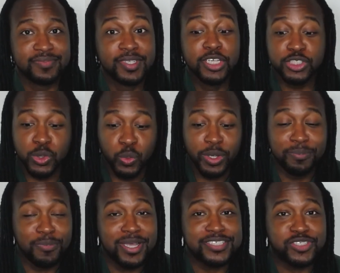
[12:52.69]
So we
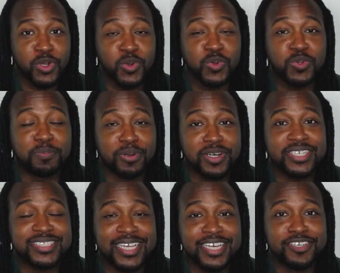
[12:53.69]
must hold Bernie
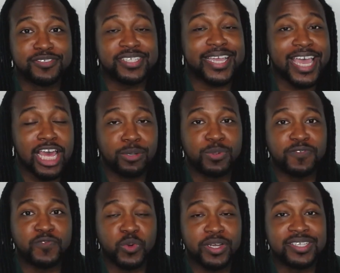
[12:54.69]
Sanders accountable
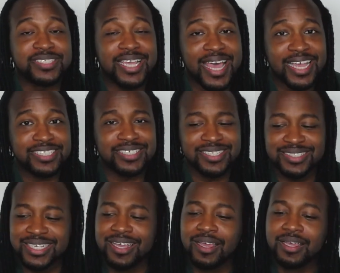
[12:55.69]
for his actions.
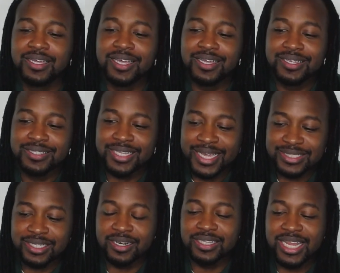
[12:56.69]
Like I
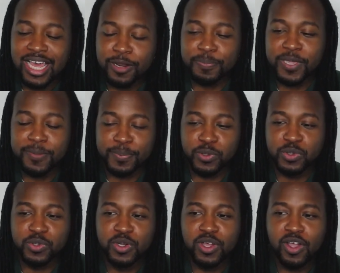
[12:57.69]
said, a lot of
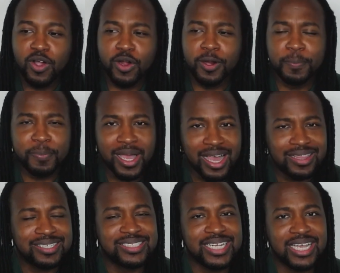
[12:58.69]
people are
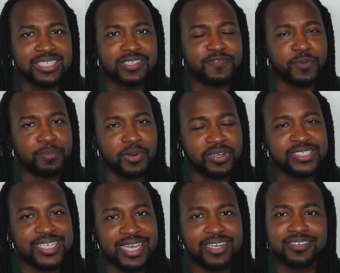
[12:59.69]
apologizing for Bernie
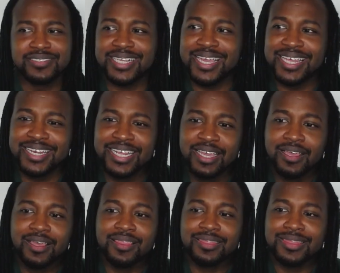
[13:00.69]
Sanders, and
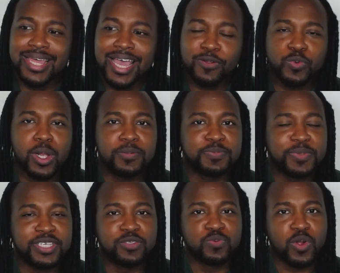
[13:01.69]
that rubbed
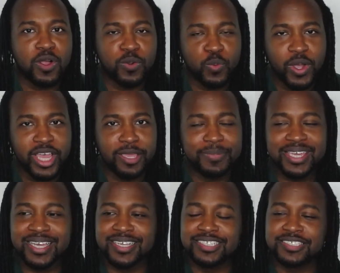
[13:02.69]
me the wrong way,
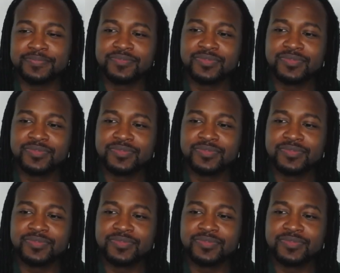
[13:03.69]
because